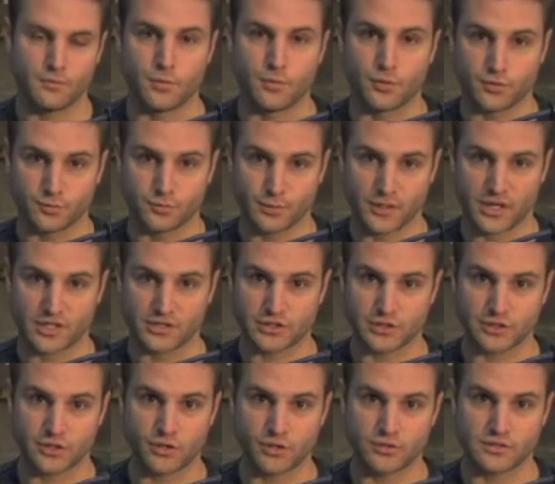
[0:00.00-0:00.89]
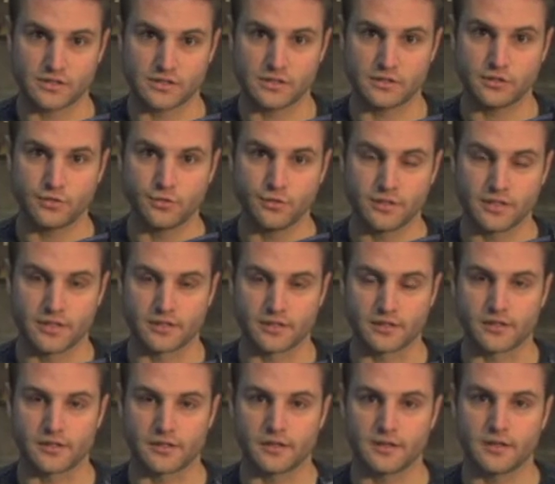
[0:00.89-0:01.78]
Boost pressure goes in through
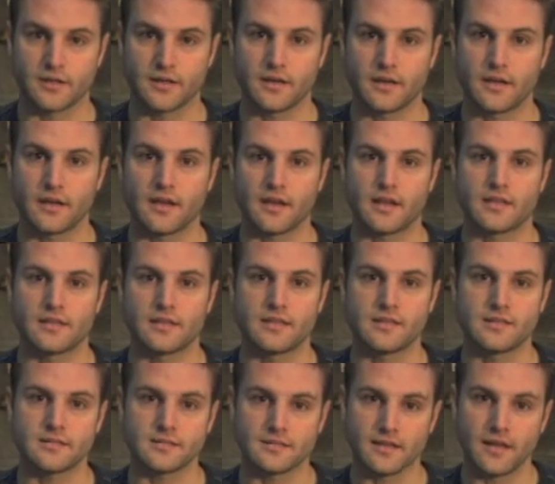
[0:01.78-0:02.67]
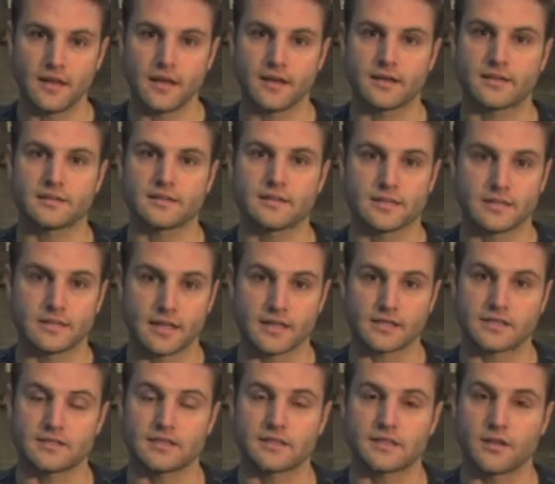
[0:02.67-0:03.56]
here, and this line
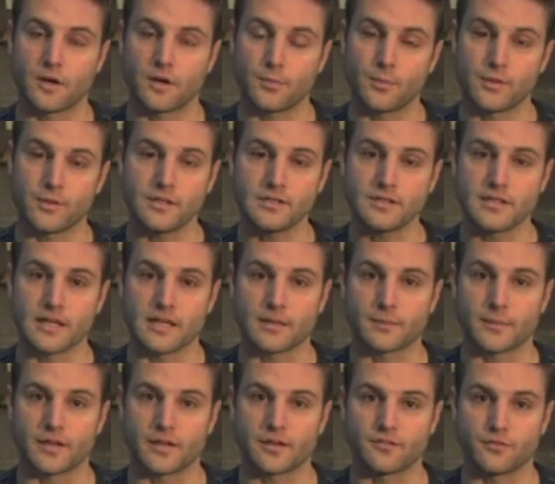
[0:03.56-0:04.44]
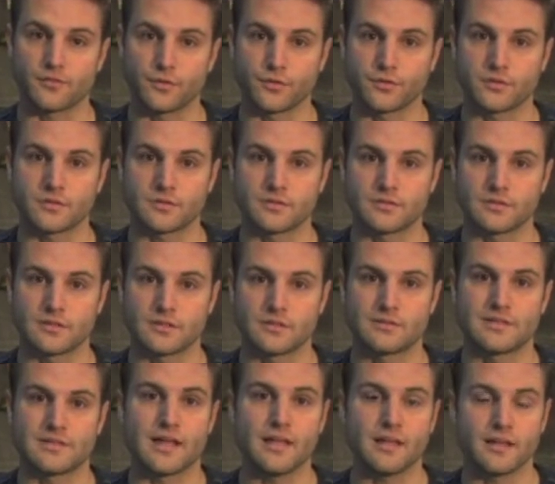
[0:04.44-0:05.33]
connects to the upper intake manifold to
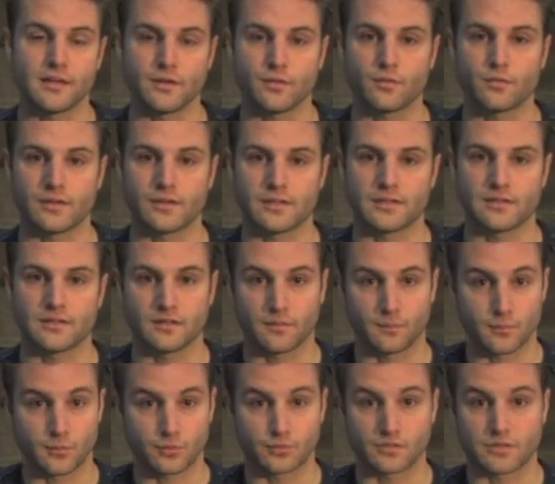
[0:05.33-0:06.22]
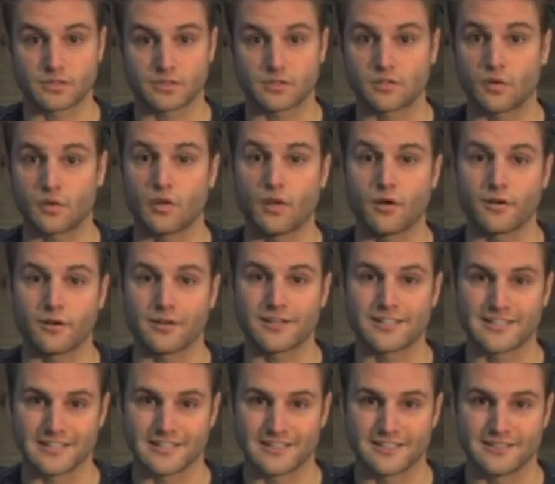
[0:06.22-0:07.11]
tell it when it, the boost is no longer
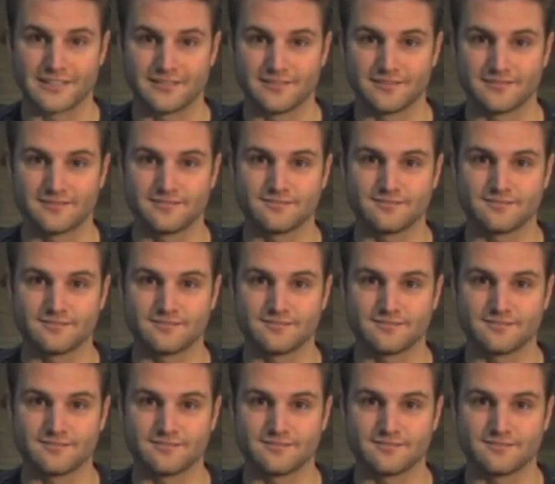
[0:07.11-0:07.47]
needed.